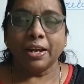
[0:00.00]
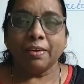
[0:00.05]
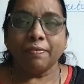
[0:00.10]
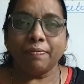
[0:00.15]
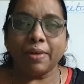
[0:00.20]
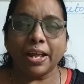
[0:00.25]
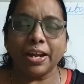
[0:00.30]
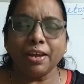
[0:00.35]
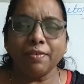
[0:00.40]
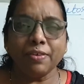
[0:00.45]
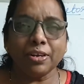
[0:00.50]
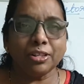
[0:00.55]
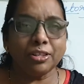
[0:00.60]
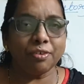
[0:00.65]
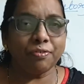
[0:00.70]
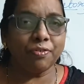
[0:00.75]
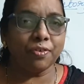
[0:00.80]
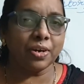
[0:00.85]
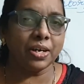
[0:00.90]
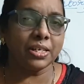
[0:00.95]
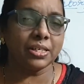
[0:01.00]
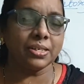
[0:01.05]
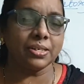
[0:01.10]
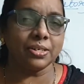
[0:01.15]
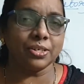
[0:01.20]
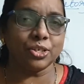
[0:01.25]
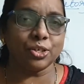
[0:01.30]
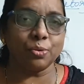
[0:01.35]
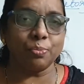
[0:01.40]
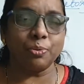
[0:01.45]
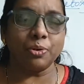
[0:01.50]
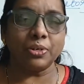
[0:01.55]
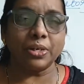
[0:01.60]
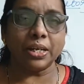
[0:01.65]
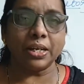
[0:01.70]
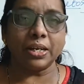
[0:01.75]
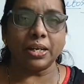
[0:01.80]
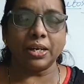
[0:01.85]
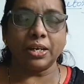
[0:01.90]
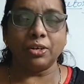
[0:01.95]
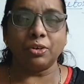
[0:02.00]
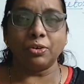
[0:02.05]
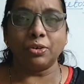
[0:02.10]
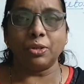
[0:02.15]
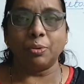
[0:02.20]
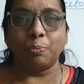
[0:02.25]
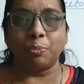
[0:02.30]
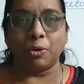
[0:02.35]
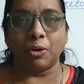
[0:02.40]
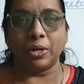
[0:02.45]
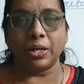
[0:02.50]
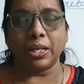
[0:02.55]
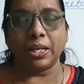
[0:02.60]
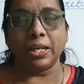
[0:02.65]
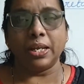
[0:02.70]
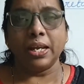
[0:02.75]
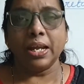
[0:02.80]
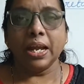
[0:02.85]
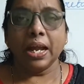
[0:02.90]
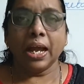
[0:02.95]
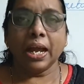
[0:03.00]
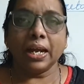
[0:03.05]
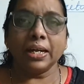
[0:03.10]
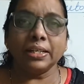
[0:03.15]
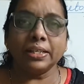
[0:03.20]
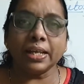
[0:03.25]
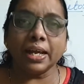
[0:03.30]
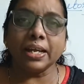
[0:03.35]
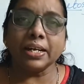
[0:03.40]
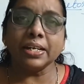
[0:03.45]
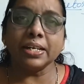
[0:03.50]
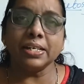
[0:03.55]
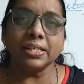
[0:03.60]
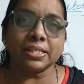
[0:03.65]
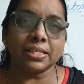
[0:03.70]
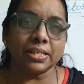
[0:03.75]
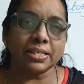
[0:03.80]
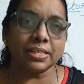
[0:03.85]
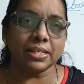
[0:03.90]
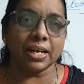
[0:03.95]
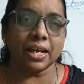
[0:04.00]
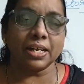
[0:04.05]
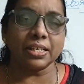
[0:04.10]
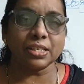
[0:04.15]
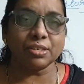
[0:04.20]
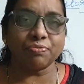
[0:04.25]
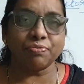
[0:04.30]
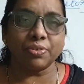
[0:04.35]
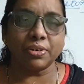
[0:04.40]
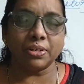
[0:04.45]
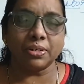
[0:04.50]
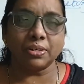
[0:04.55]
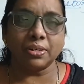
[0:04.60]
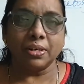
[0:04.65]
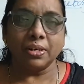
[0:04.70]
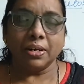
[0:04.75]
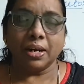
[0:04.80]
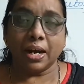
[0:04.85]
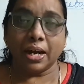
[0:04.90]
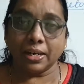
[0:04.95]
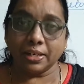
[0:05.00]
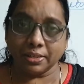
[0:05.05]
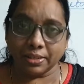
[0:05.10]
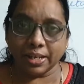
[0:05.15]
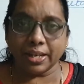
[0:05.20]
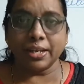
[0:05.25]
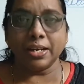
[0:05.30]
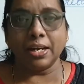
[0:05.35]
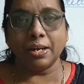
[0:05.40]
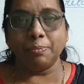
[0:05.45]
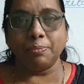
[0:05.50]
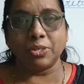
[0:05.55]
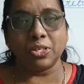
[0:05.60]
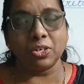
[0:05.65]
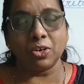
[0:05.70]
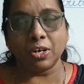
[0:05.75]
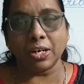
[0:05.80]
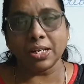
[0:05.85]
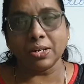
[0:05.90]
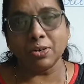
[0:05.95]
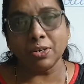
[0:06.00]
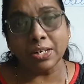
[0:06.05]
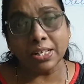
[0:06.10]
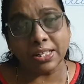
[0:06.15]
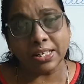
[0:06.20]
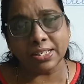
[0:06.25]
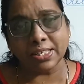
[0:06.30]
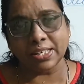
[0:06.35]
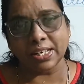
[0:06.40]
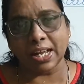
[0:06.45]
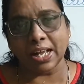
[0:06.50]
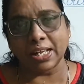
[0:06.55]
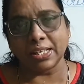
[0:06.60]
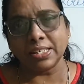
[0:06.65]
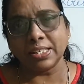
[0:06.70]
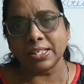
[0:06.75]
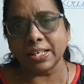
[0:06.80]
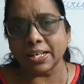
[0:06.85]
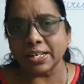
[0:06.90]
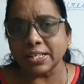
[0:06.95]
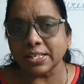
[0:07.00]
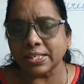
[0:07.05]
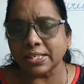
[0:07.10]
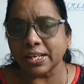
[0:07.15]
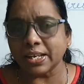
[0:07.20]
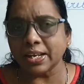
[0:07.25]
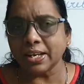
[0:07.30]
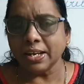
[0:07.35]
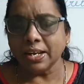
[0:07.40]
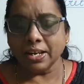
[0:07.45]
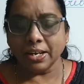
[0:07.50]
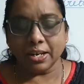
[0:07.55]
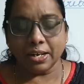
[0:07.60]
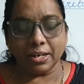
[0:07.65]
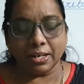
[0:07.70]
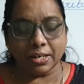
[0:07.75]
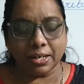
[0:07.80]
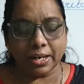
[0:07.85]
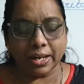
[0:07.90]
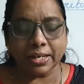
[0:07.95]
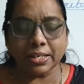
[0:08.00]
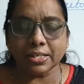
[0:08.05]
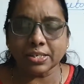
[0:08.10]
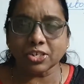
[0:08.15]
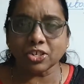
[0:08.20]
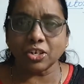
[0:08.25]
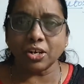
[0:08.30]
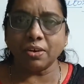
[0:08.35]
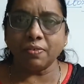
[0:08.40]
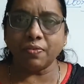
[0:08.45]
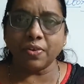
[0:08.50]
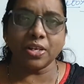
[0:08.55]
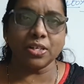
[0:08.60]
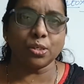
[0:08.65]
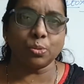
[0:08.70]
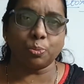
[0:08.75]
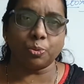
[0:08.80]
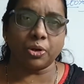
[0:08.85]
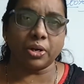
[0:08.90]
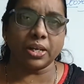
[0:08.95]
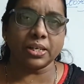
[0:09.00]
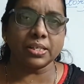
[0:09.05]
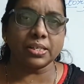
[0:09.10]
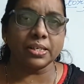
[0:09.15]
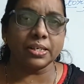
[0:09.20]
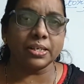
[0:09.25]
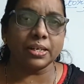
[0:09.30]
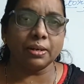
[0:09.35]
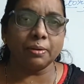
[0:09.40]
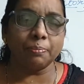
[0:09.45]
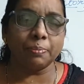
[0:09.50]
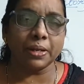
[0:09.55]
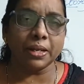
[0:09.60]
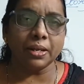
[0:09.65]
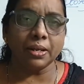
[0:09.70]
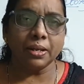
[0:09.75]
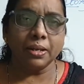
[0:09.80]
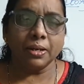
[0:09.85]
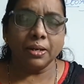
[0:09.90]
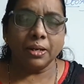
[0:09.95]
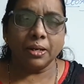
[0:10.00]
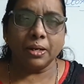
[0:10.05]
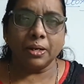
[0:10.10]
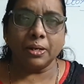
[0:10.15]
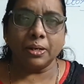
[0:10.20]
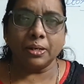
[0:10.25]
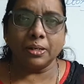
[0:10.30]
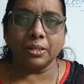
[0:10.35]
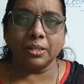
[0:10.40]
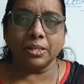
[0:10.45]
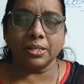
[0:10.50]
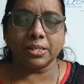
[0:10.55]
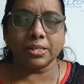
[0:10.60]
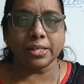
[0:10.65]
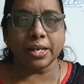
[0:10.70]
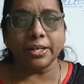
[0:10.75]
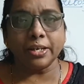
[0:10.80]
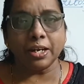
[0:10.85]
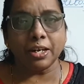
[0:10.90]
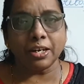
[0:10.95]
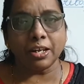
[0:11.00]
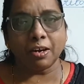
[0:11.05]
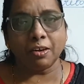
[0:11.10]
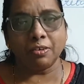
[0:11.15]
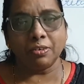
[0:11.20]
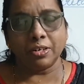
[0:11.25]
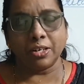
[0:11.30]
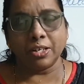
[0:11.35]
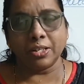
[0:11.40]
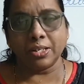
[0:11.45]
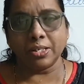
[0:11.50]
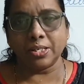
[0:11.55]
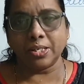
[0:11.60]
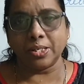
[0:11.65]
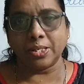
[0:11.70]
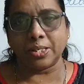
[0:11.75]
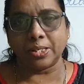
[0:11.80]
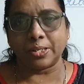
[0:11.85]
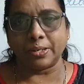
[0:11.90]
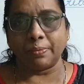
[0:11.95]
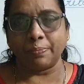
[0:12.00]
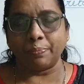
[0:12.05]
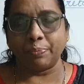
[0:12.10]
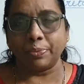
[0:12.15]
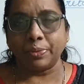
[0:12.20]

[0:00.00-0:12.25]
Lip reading: Whenever the food is distributing into the body and there is a chance for, and there will not only the chance, there is a extra waste products, it will be the settle down in the system.